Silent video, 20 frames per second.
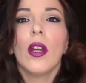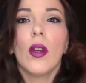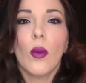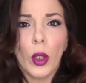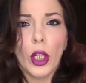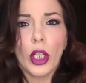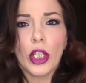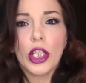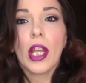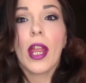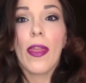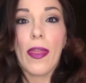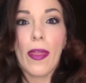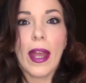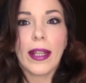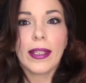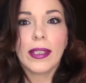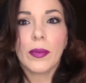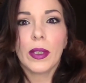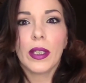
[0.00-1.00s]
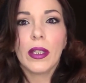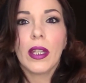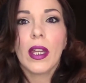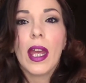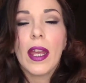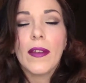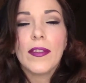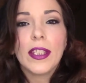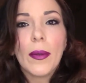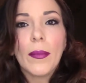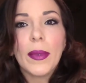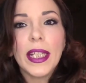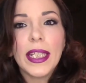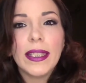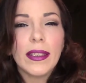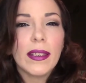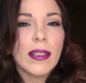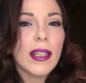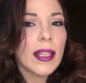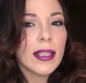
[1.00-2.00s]
which? That's what, somebody
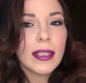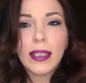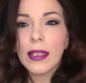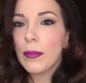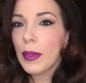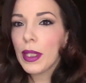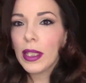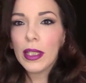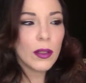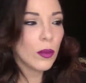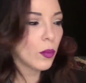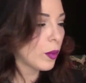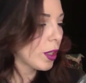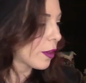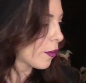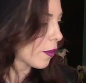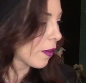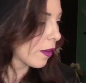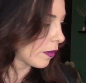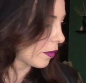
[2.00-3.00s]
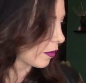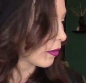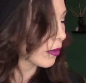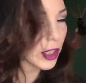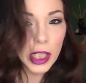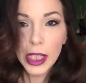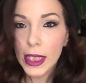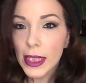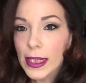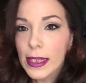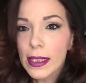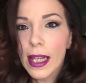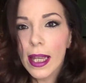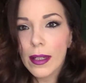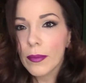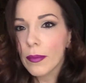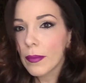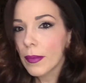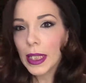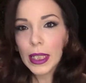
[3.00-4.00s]
did that to me with this
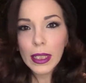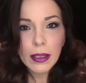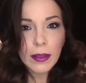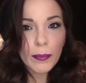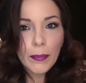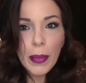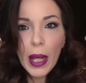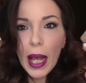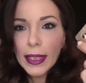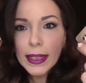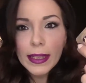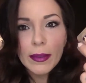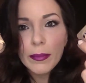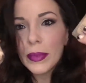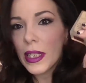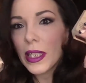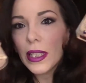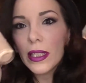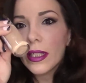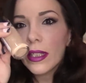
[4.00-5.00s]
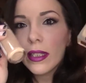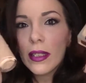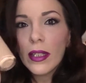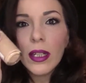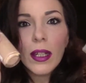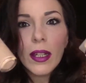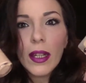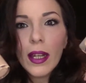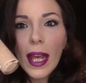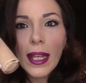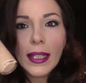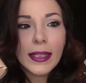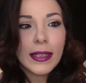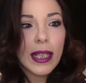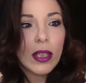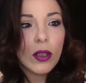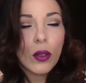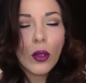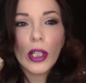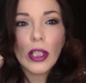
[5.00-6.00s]
and like possibly the
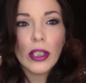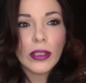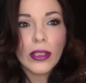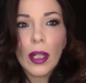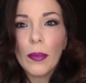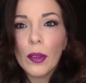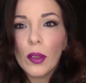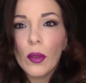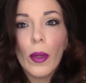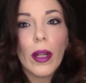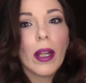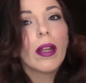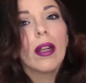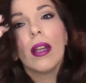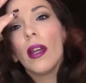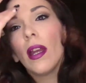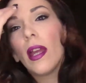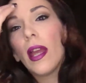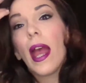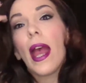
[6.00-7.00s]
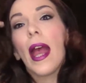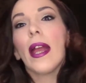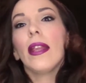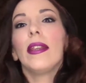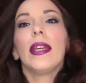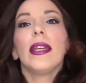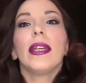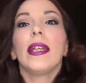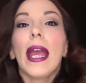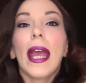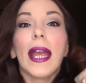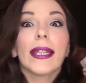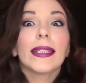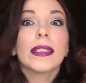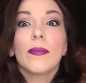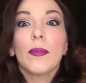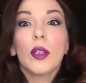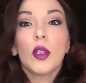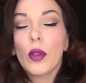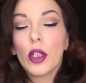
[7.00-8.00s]
Estee Lauder Double Wear, and they
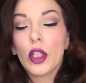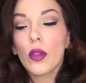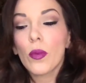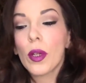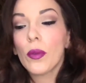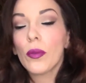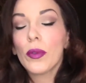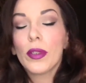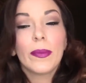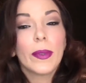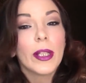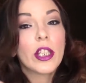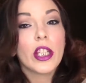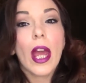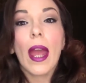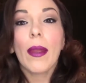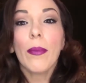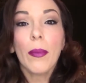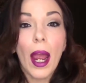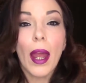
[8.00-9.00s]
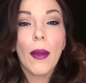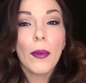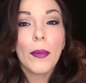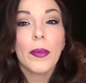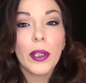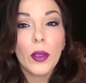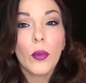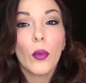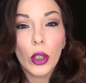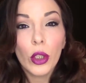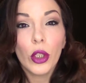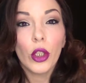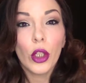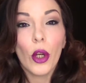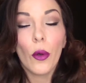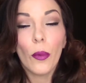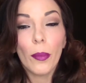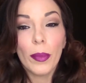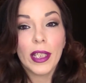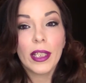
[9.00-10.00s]
asked me which one was which. I probably wouldn't
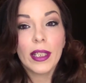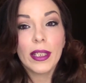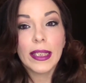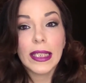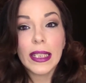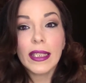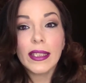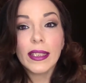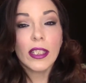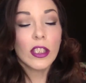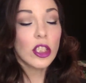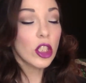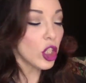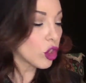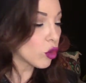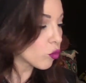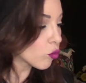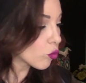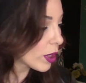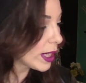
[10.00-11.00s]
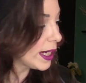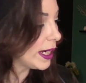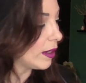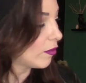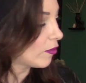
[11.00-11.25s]
know, because this is a great